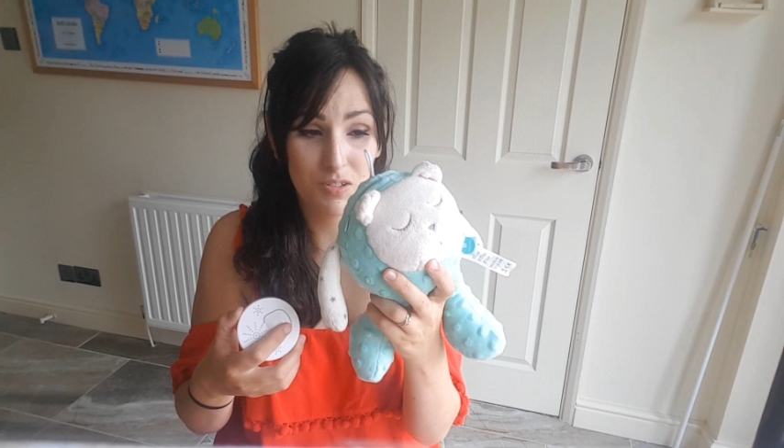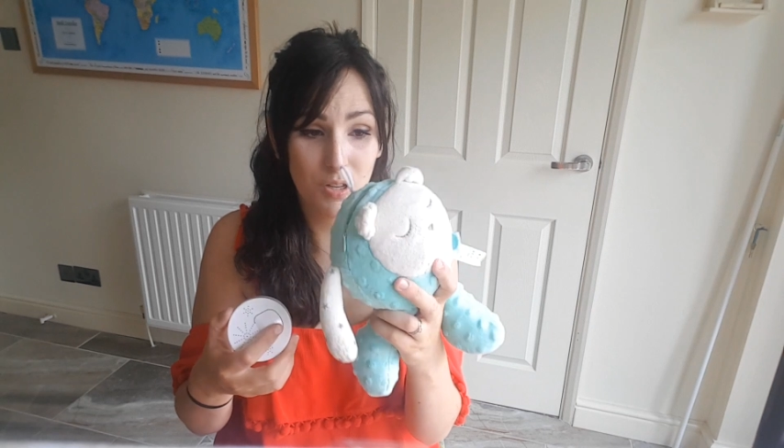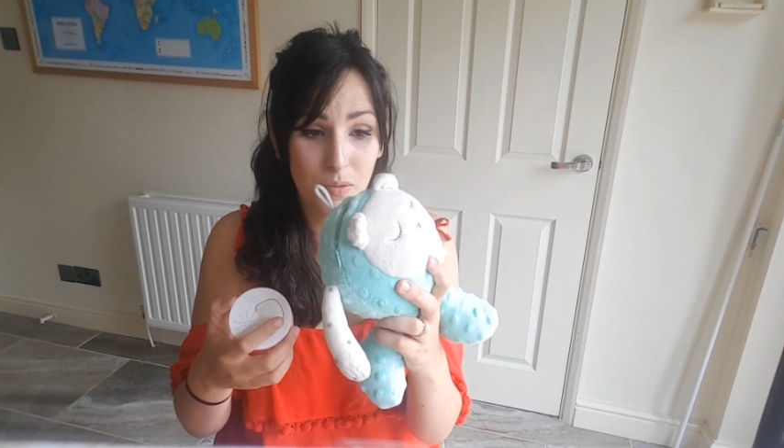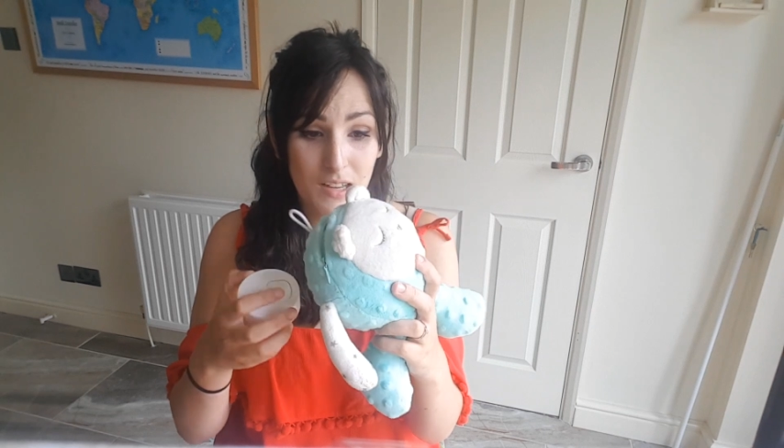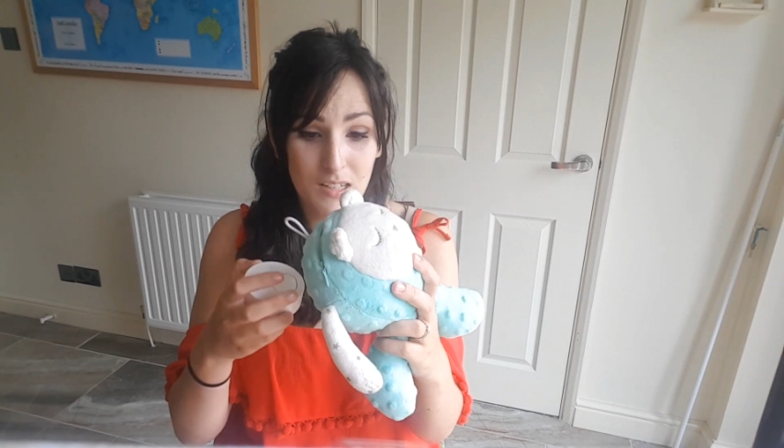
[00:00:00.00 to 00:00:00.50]

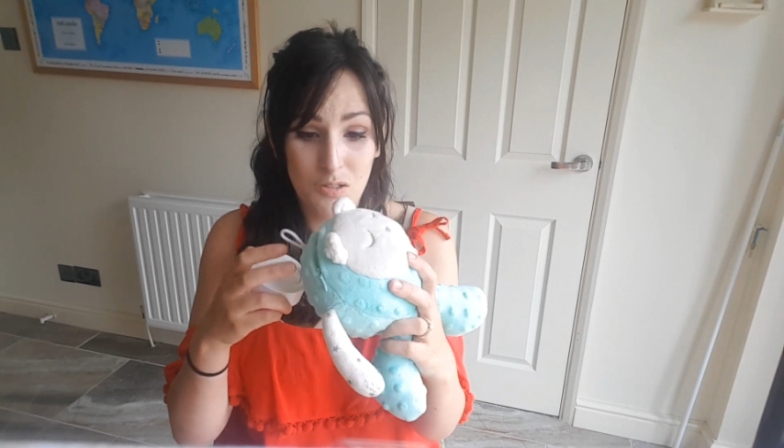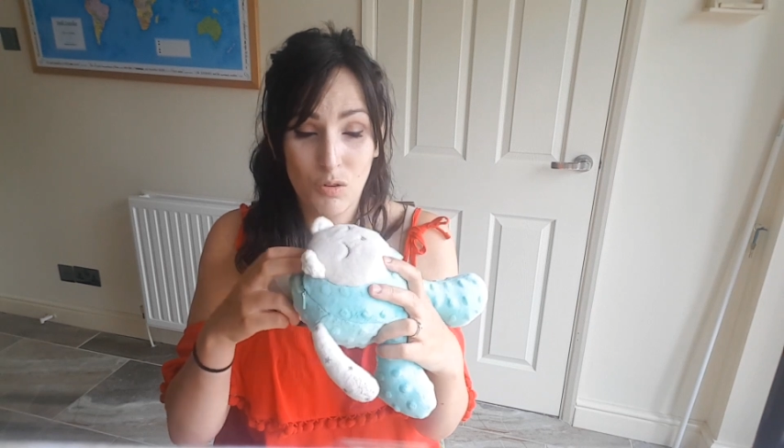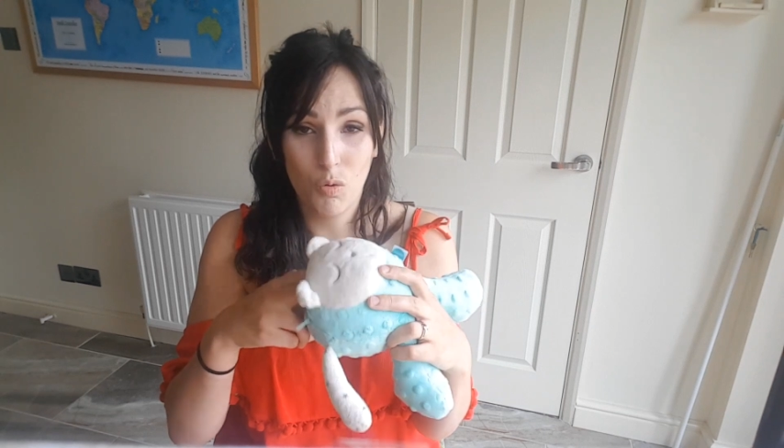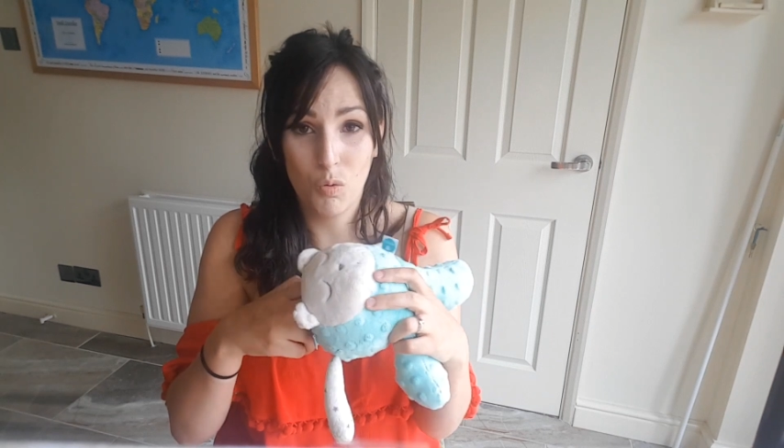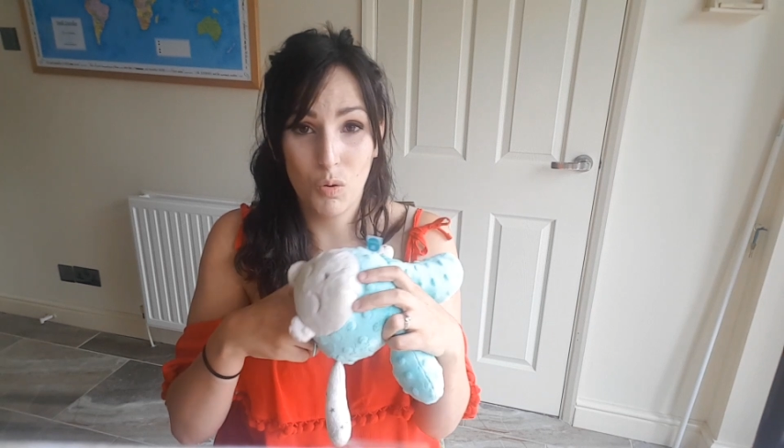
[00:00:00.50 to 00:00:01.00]
so that it's
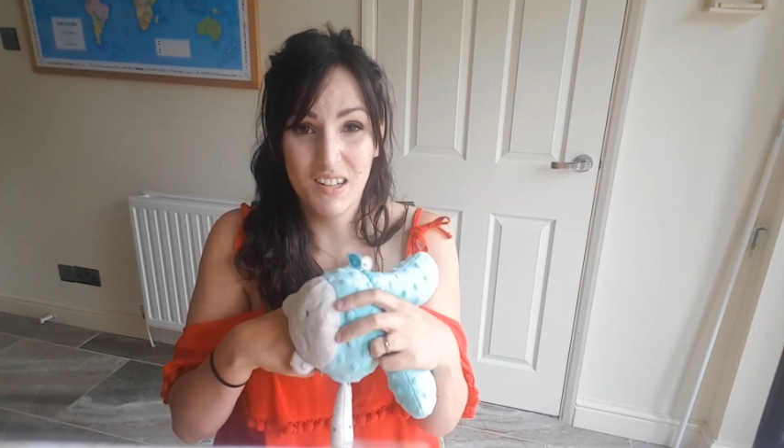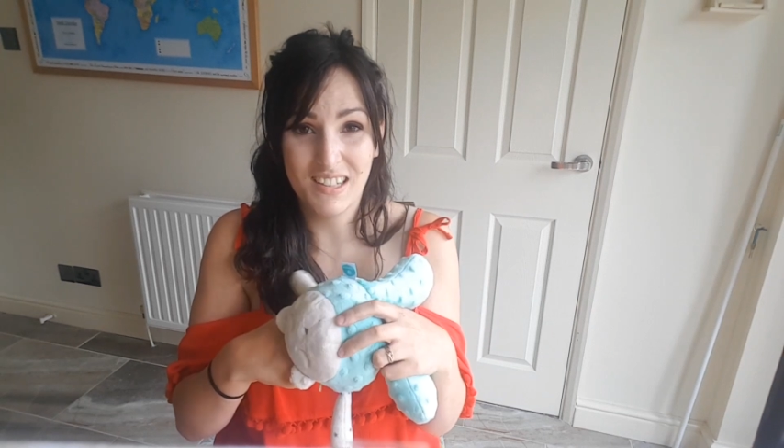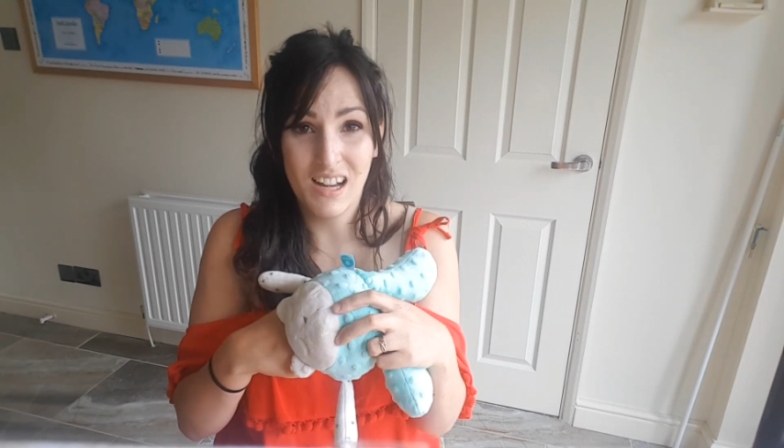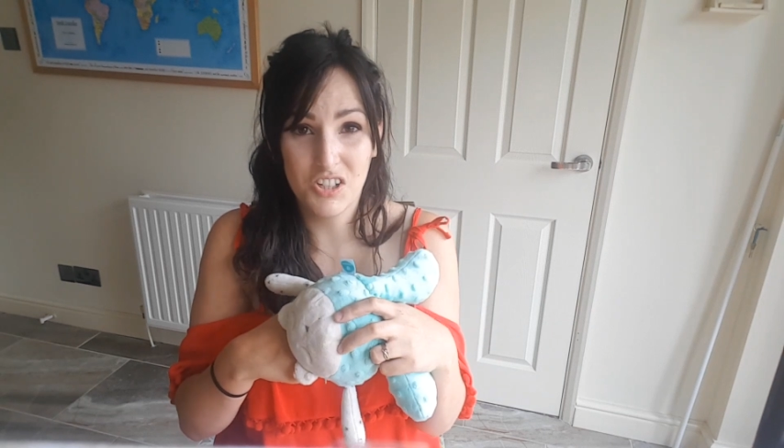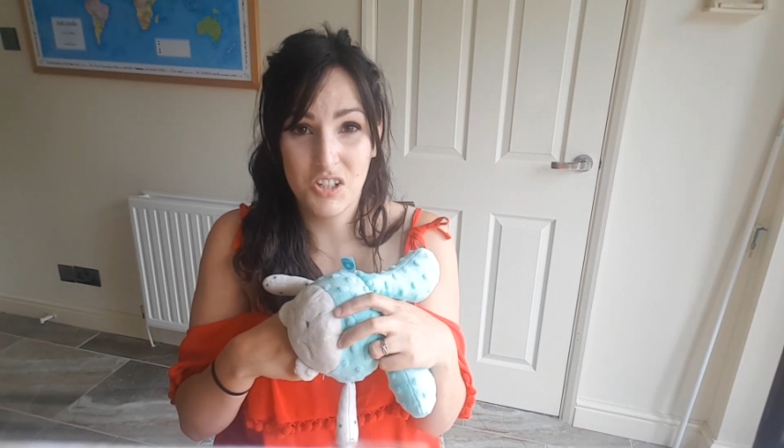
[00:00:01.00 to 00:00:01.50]
not all
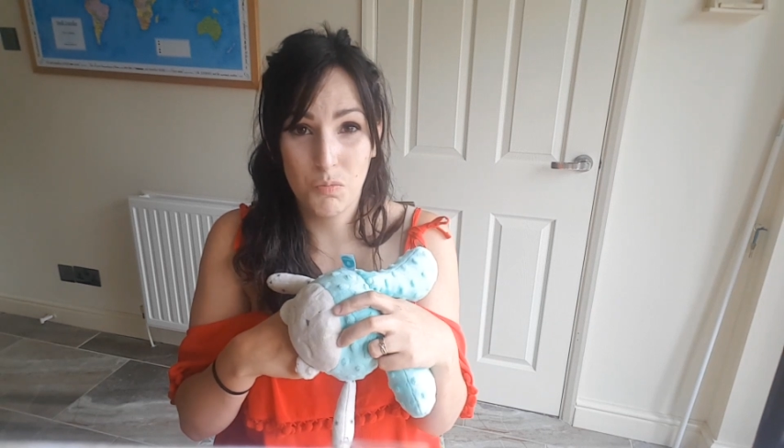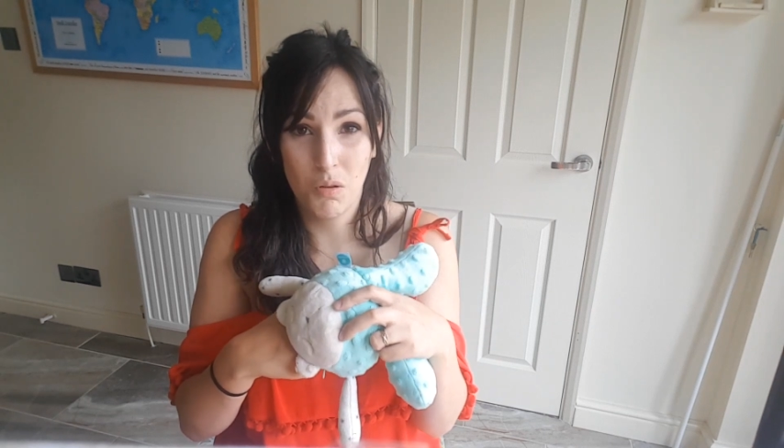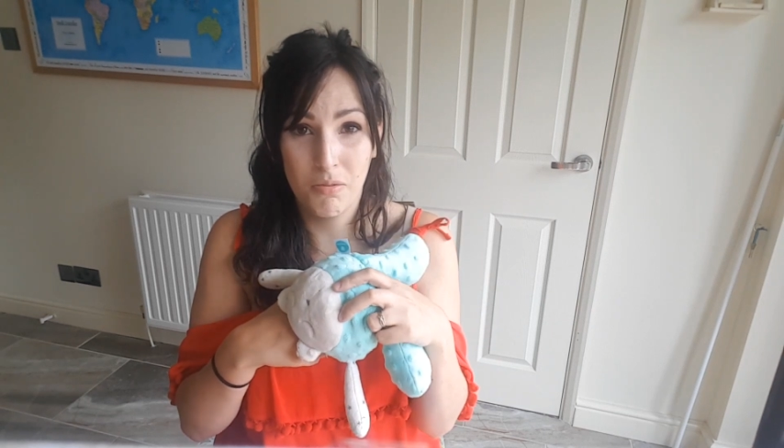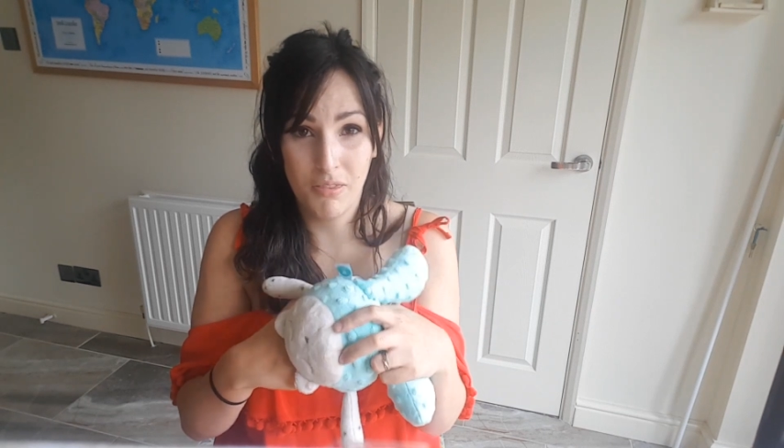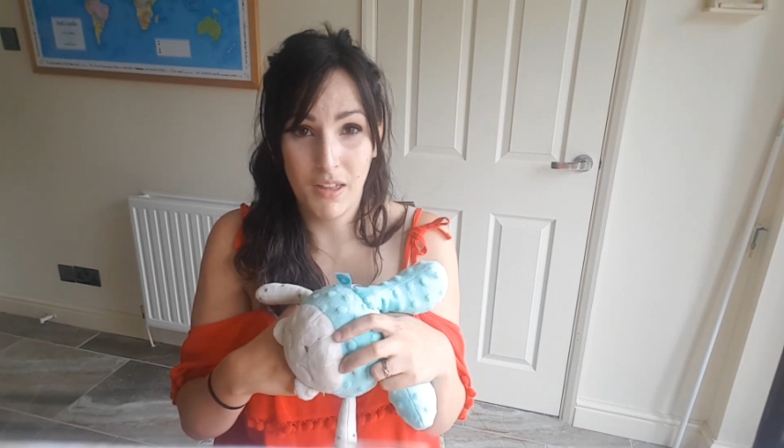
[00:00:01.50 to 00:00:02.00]
attached in
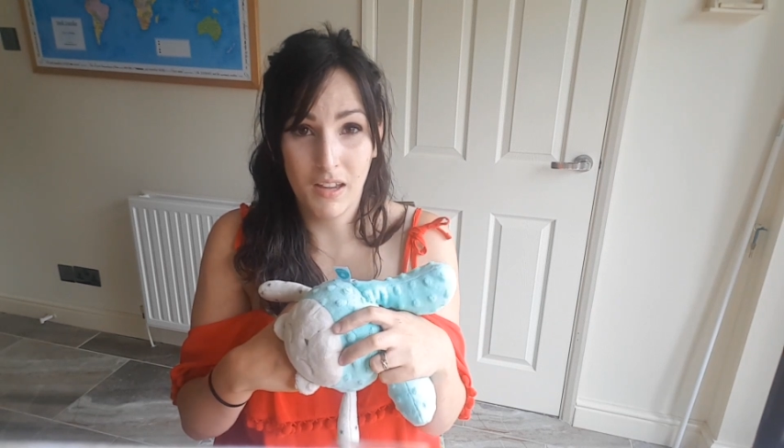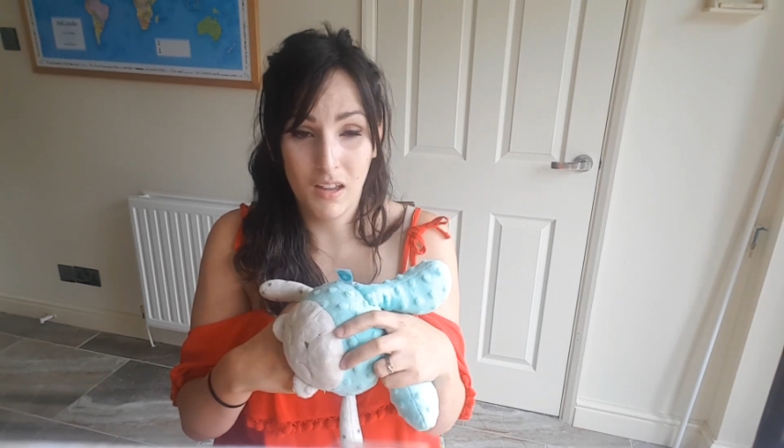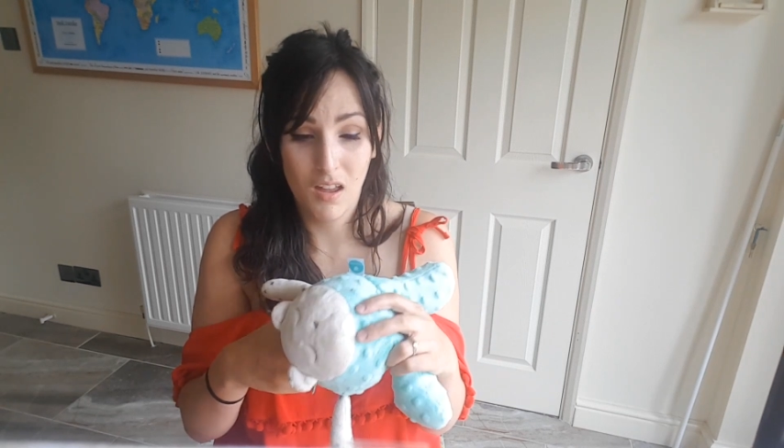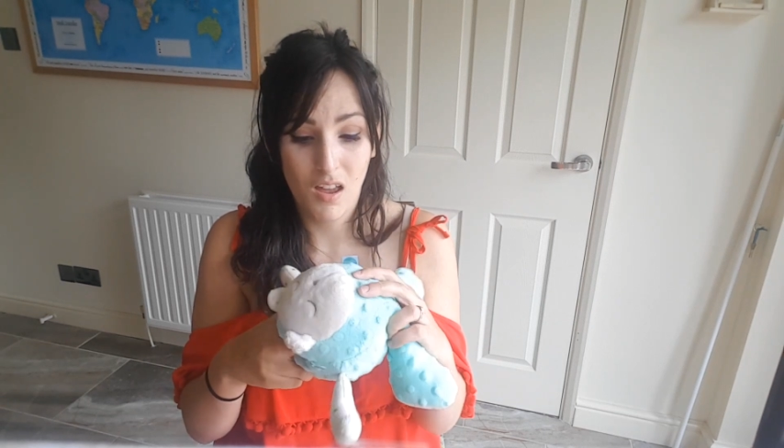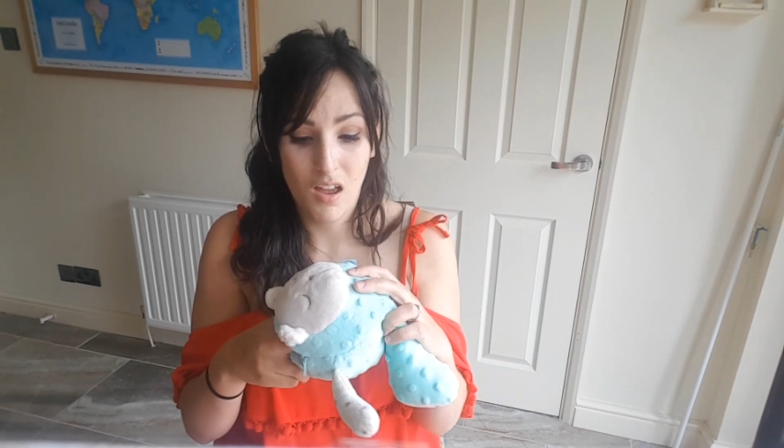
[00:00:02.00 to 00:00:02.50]
one thing.